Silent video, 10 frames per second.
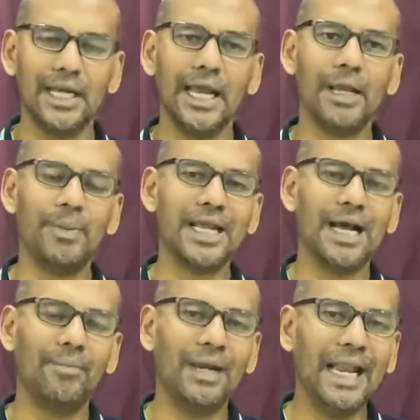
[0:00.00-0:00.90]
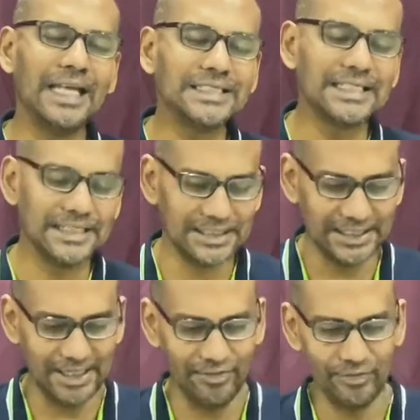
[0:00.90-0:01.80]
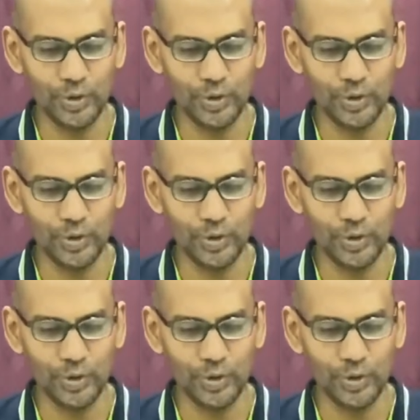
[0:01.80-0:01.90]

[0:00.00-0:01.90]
It becomes less sensitive